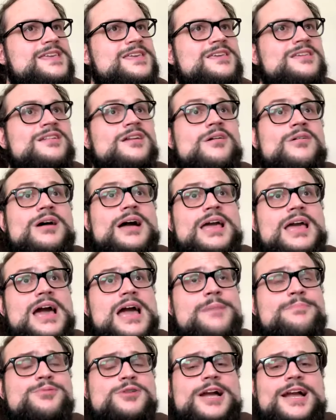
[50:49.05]
you know,
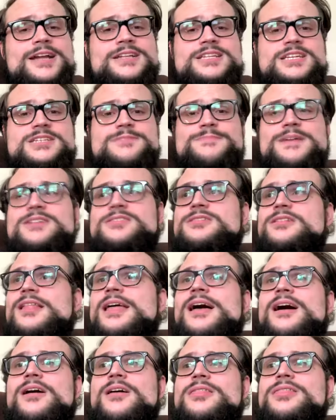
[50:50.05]
I, I practice mental
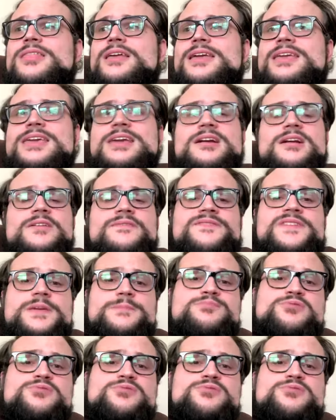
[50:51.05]
health like Gary Vee